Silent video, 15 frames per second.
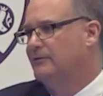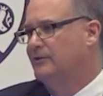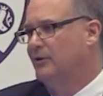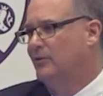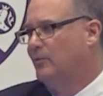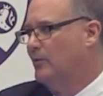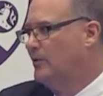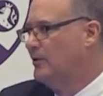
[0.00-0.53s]

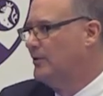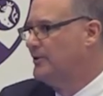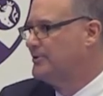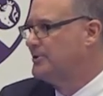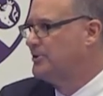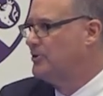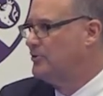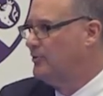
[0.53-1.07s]
the
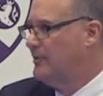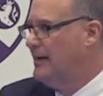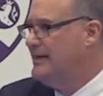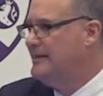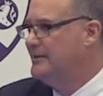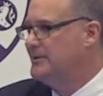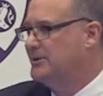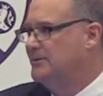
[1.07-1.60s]
world's
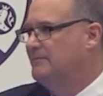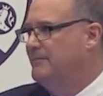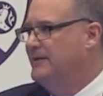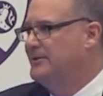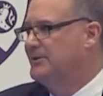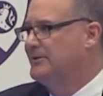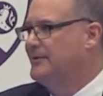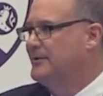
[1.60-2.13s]
greatest
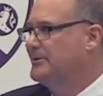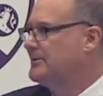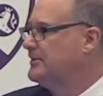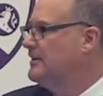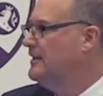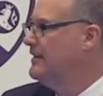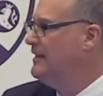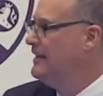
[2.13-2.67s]

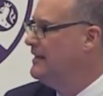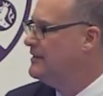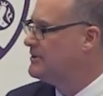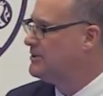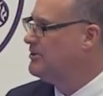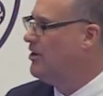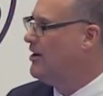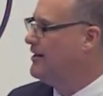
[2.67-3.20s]
business
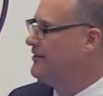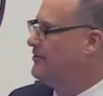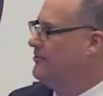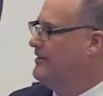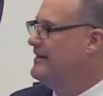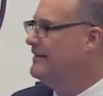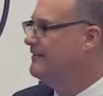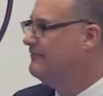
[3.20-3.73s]
is not a
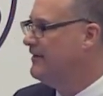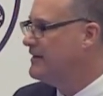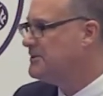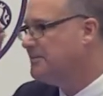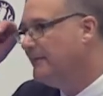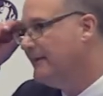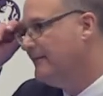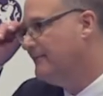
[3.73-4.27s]
great
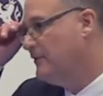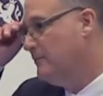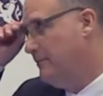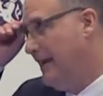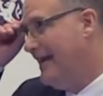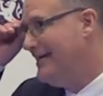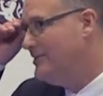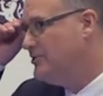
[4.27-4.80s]
investment if you
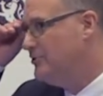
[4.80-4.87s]
pay